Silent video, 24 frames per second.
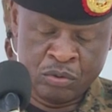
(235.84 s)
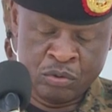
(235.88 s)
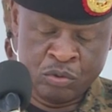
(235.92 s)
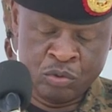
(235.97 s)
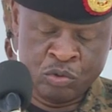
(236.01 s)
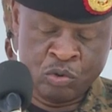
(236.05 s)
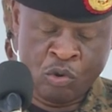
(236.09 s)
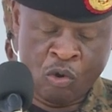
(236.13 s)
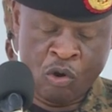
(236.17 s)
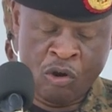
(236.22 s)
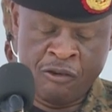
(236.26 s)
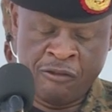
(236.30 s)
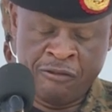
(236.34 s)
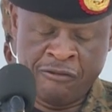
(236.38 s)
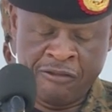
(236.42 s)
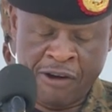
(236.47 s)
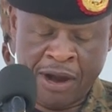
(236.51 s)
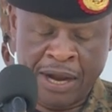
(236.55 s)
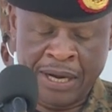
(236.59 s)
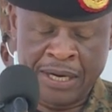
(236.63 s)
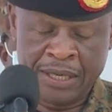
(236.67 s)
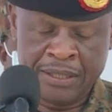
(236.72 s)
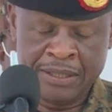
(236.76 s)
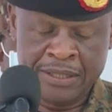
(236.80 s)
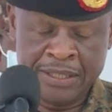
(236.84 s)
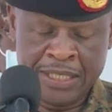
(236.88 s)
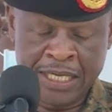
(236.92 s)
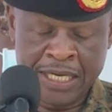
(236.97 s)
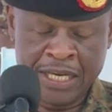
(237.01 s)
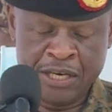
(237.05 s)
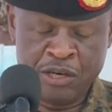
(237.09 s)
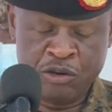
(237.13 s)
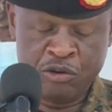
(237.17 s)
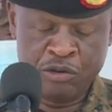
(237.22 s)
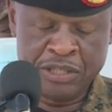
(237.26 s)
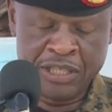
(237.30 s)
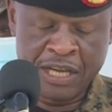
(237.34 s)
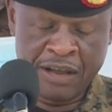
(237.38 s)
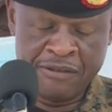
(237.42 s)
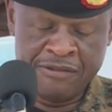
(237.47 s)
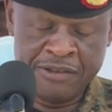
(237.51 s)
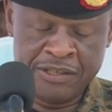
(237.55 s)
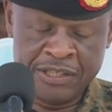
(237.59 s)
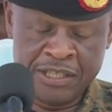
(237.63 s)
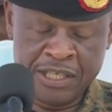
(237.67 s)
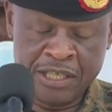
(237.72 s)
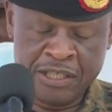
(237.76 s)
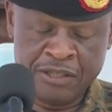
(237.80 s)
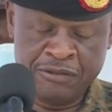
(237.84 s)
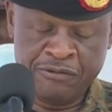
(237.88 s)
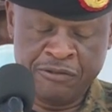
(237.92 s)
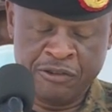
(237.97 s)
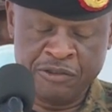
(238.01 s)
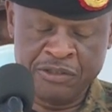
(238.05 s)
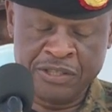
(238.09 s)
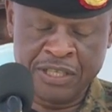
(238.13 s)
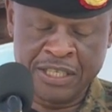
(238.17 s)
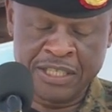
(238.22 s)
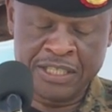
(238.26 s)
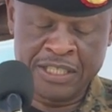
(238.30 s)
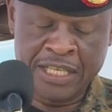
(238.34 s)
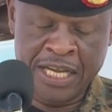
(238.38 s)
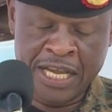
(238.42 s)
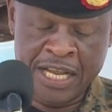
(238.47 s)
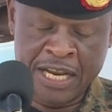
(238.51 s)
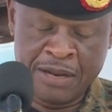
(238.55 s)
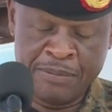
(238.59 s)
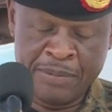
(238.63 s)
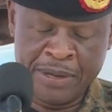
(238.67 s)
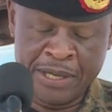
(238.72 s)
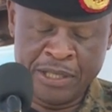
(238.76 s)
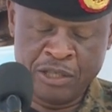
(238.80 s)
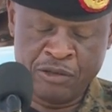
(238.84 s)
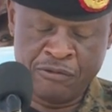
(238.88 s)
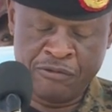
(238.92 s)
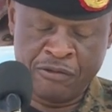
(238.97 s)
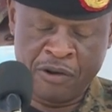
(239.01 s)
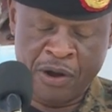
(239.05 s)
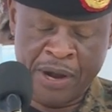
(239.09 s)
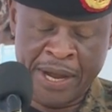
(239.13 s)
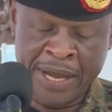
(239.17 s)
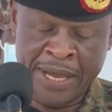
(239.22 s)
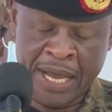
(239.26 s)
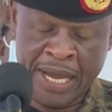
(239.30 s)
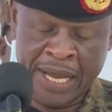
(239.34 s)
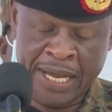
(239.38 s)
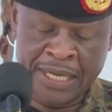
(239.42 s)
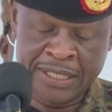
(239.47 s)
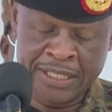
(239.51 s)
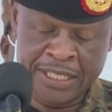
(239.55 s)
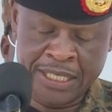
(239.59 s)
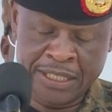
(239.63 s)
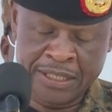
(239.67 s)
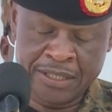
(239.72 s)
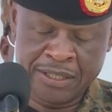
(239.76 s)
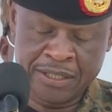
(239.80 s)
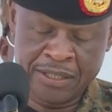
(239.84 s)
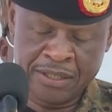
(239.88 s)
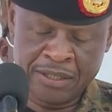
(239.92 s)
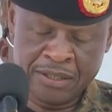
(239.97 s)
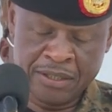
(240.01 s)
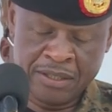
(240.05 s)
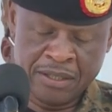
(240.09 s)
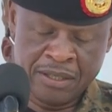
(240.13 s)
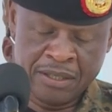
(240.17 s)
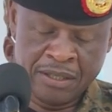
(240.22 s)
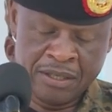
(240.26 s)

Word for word: to offer technical services for sustainment of our air assets